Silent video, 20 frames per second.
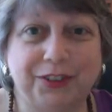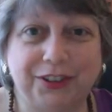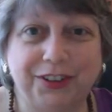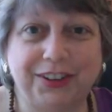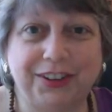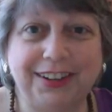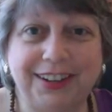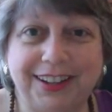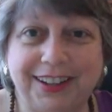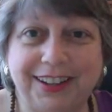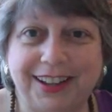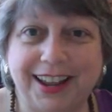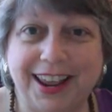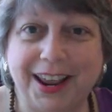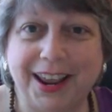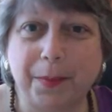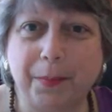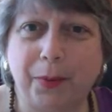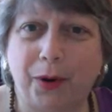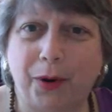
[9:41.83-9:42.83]
just
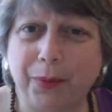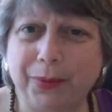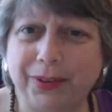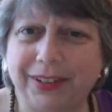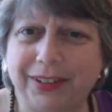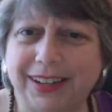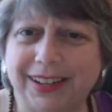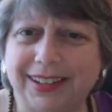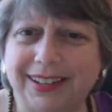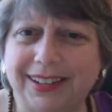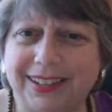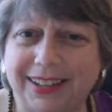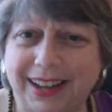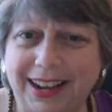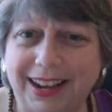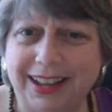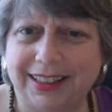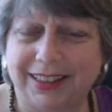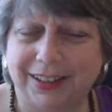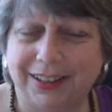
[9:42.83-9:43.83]
think, Barbara's going to
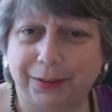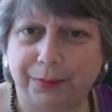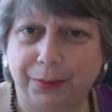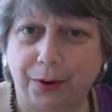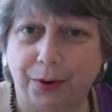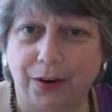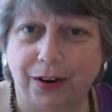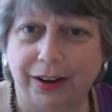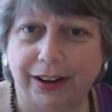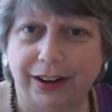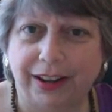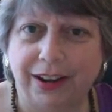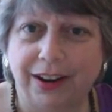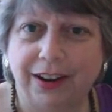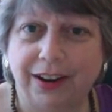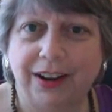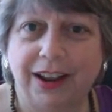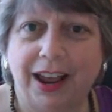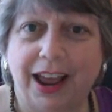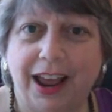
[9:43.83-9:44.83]
sing at this party,
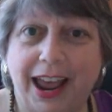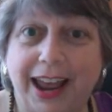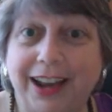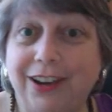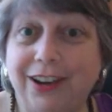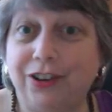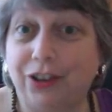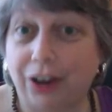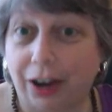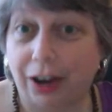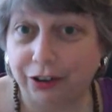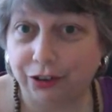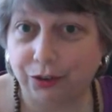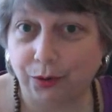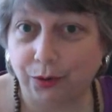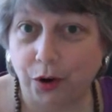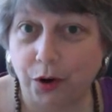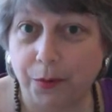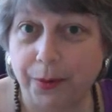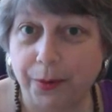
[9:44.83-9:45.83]
and Josh
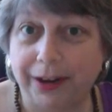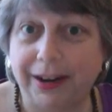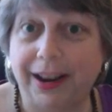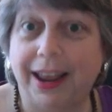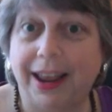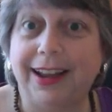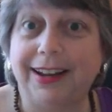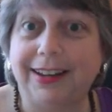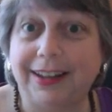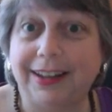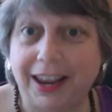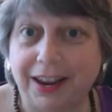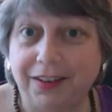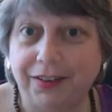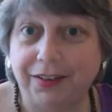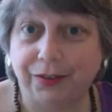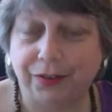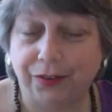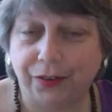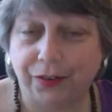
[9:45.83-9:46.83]
Groban and
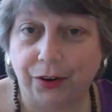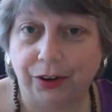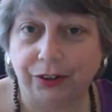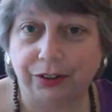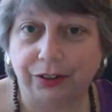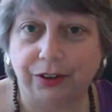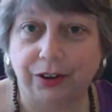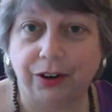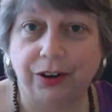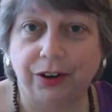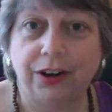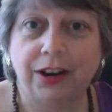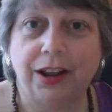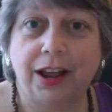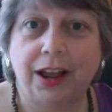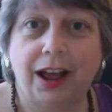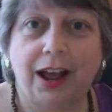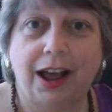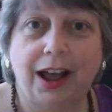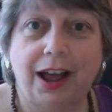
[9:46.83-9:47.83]
David Foster.
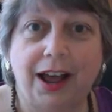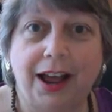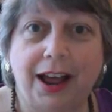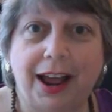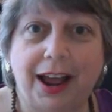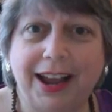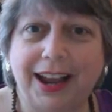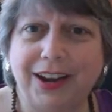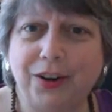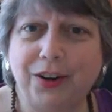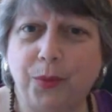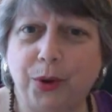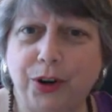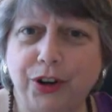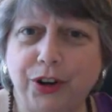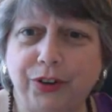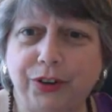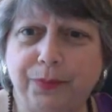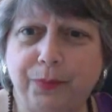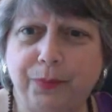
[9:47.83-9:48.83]
I kind of
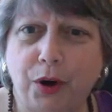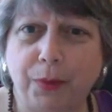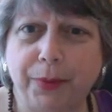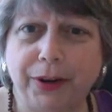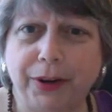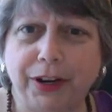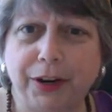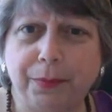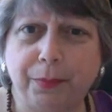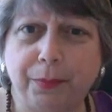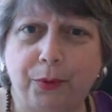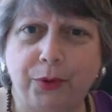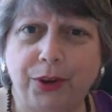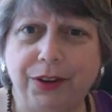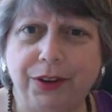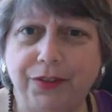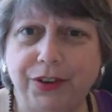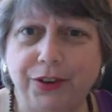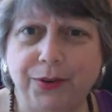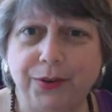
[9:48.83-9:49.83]
wonder, is Barbara going to
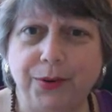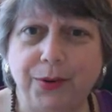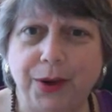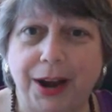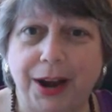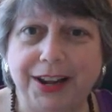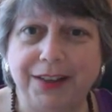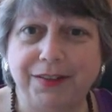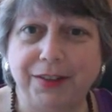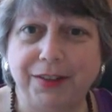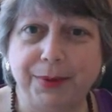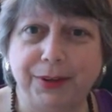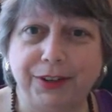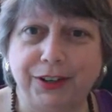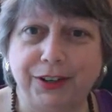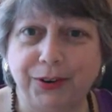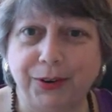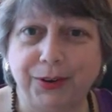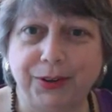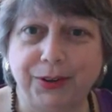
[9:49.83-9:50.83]
preview any of the
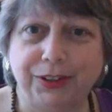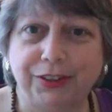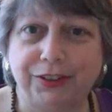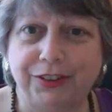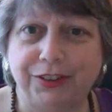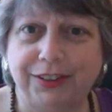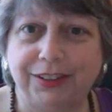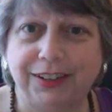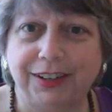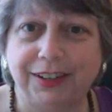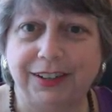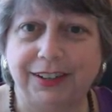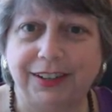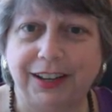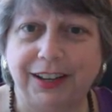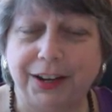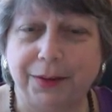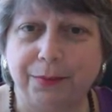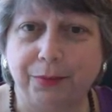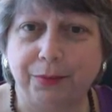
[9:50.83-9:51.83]
material? Is she just going to
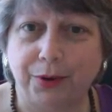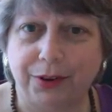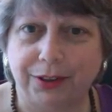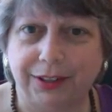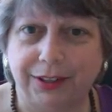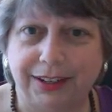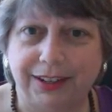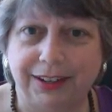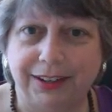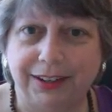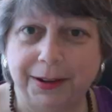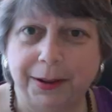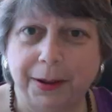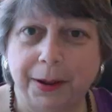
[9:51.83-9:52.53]
sing in Brooklyn?